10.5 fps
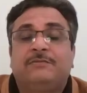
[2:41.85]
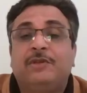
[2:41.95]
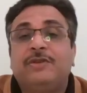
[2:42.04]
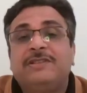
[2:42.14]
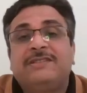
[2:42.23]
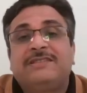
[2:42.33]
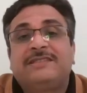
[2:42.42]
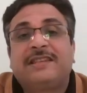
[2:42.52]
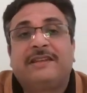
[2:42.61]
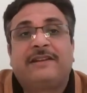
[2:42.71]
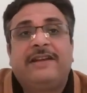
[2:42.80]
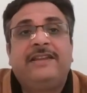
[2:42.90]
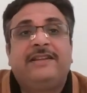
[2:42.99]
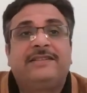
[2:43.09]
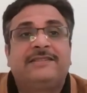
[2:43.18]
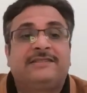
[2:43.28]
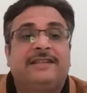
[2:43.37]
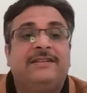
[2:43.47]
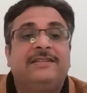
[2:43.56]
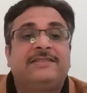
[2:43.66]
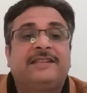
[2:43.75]
Because it radiates,
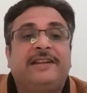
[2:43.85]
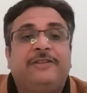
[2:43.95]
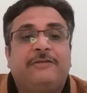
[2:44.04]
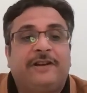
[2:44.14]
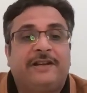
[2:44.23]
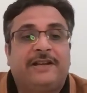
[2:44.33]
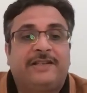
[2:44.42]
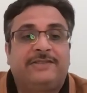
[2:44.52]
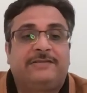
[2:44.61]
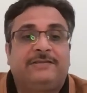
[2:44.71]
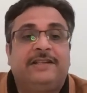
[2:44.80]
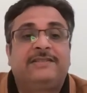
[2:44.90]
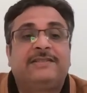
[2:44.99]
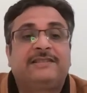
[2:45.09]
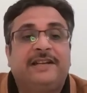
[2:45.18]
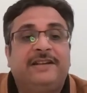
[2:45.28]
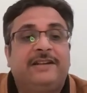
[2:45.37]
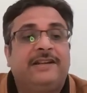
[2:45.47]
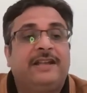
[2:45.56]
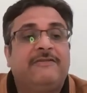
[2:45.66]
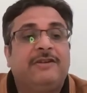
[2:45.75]
it the center of attraction. It's a center,
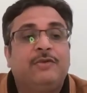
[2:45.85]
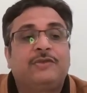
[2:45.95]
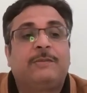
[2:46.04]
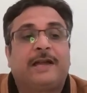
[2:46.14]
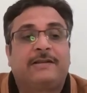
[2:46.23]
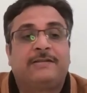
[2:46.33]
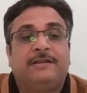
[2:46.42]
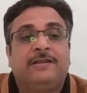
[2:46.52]
it never looks back.